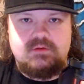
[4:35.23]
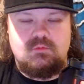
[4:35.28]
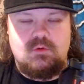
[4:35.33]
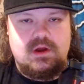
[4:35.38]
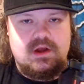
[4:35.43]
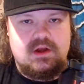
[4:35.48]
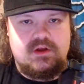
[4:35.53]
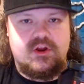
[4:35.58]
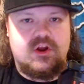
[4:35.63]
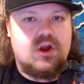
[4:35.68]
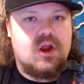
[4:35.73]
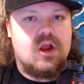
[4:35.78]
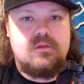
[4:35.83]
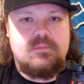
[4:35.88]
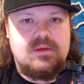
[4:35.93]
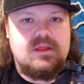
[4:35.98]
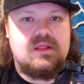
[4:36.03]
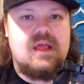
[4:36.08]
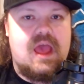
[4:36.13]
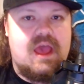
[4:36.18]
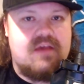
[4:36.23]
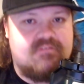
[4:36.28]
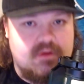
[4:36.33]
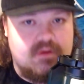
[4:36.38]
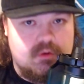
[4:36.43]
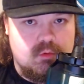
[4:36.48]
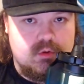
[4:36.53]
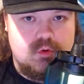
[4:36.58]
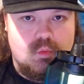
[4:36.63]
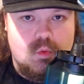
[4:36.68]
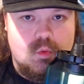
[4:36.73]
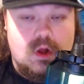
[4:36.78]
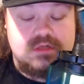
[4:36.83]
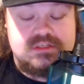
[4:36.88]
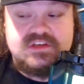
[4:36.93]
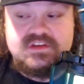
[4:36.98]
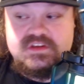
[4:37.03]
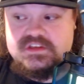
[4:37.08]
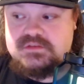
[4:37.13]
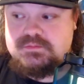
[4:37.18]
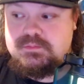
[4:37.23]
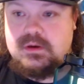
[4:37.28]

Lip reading: where you're going to be laughing when you watch this,